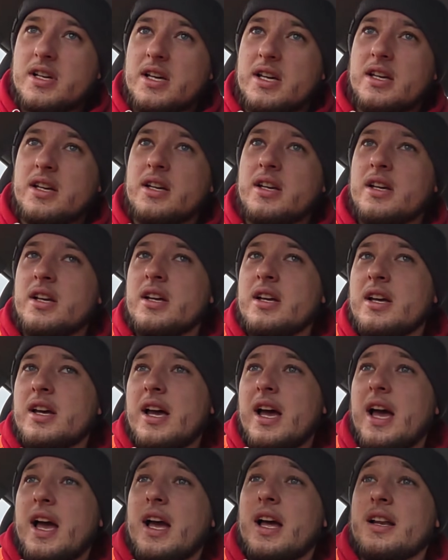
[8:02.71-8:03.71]

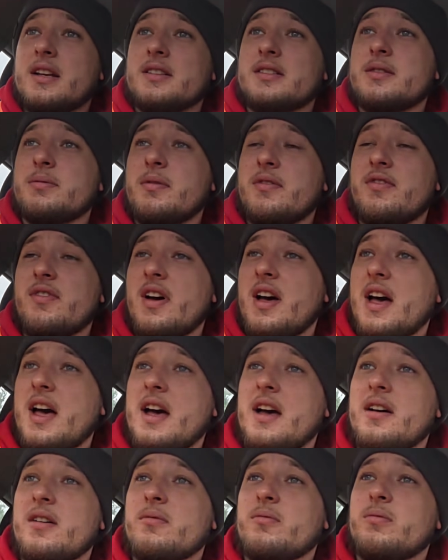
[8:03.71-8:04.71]
and to be
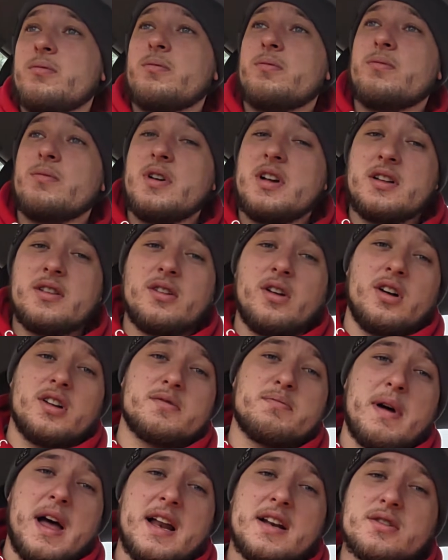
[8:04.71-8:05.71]
fair, not
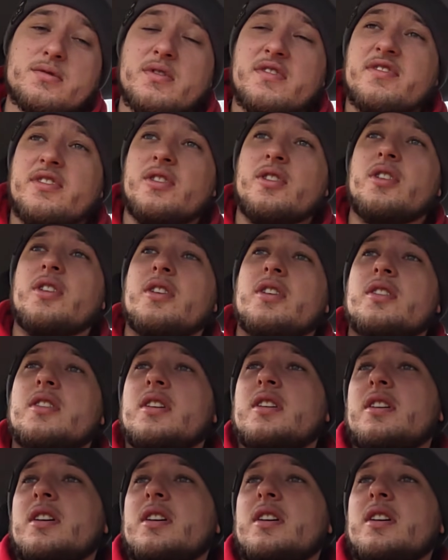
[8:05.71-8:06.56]
as bad as we thought.